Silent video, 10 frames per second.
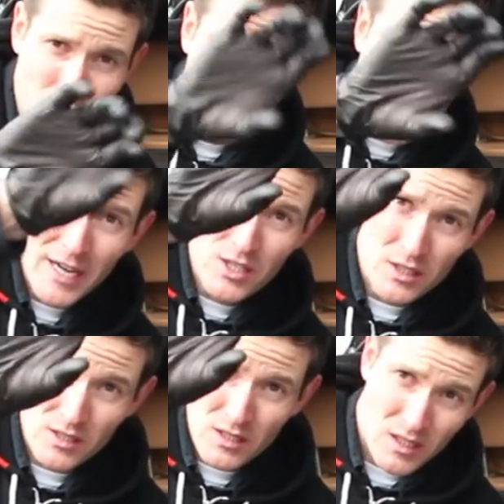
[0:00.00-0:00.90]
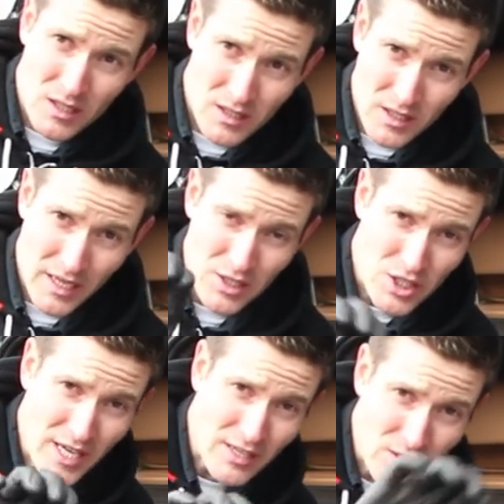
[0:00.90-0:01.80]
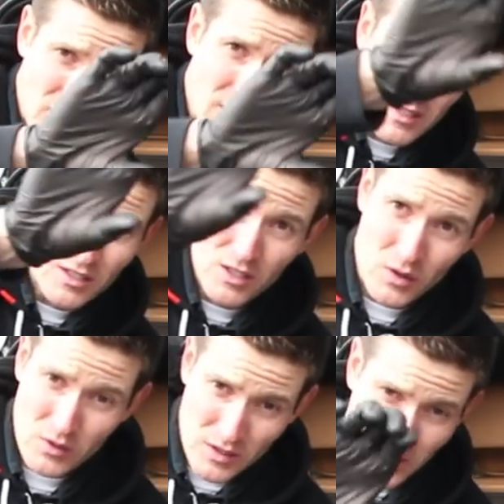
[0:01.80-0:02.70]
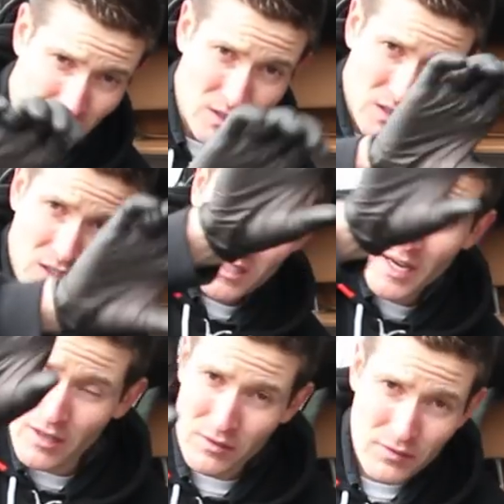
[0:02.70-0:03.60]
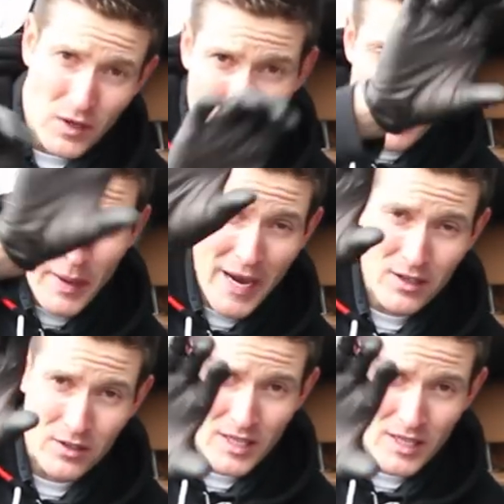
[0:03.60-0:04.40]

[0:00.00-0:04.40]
the dual action kind of shakes, right? It goes in these kind of funky pattern.